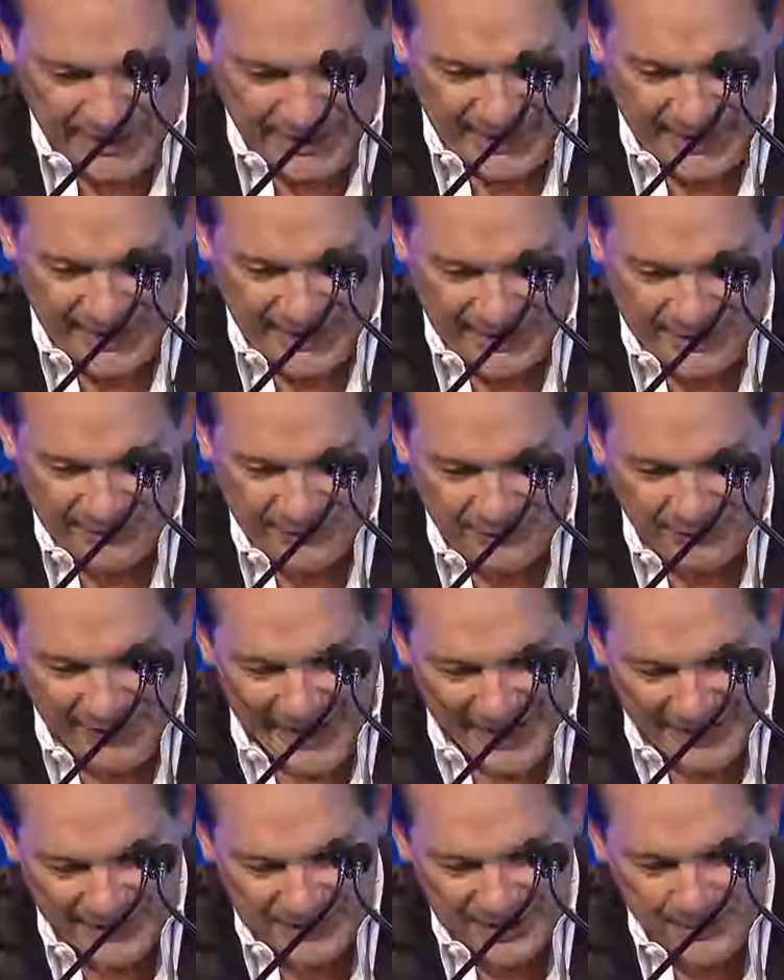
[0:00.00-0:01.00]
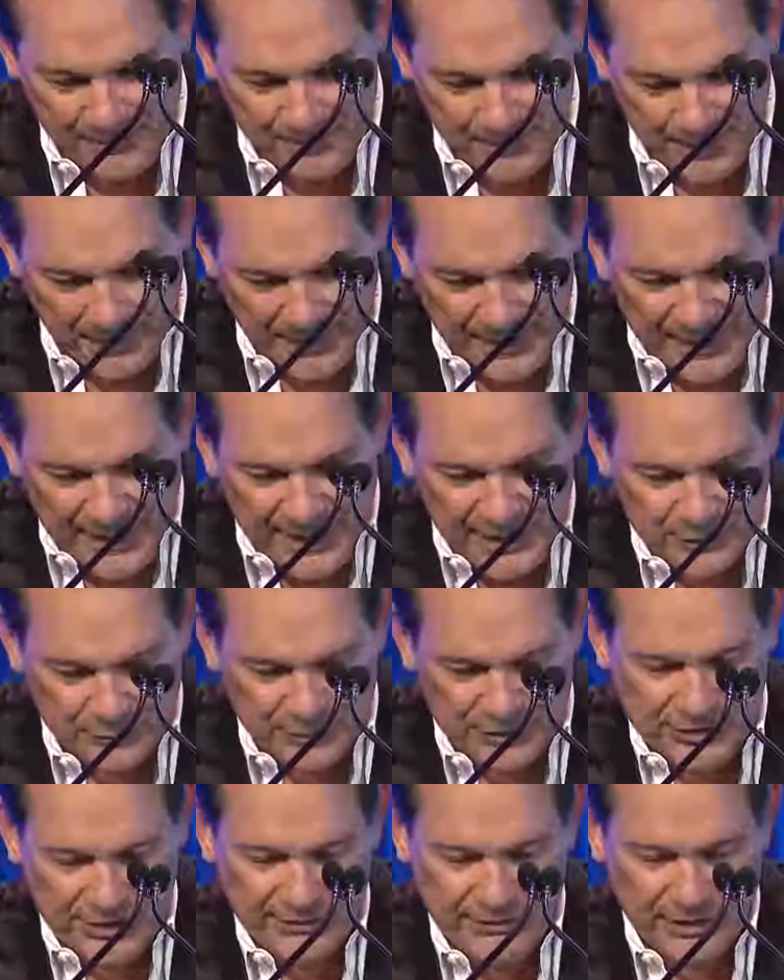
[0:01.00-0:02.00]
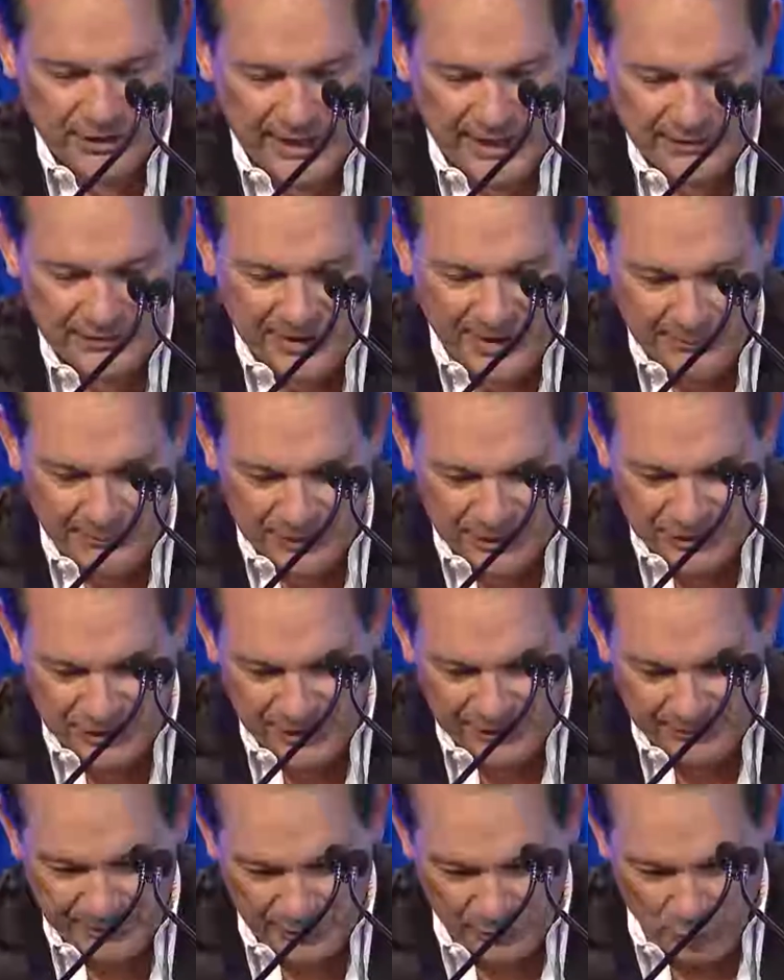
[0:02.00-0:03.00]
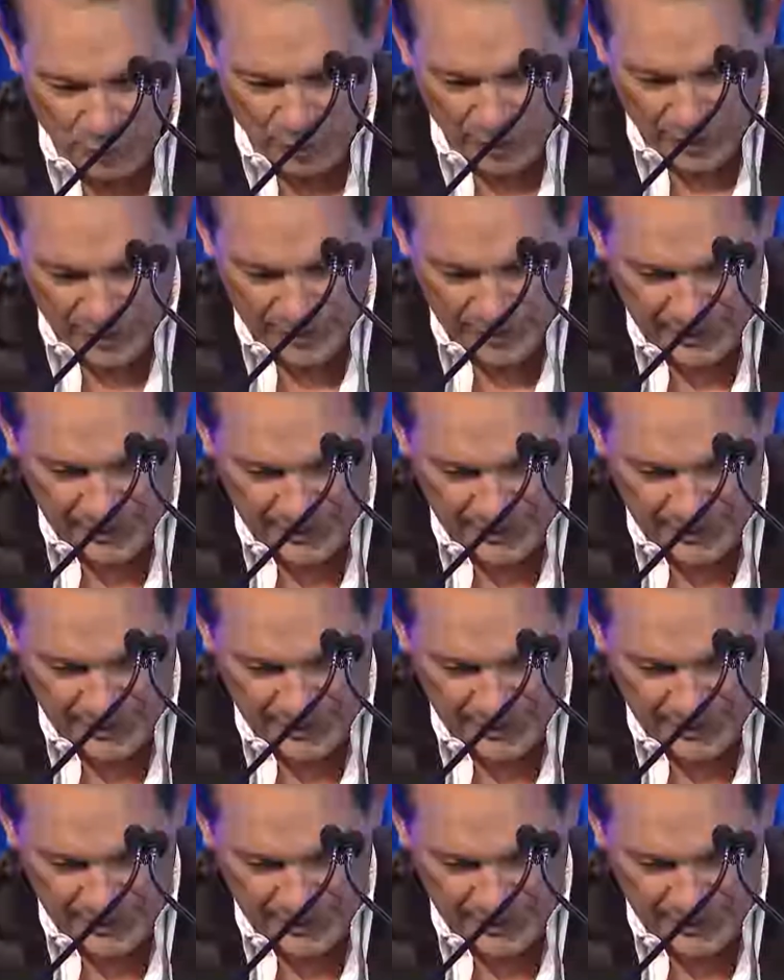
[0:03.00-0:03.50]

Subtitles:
And in fact, he's received the Lifetime Achievement Award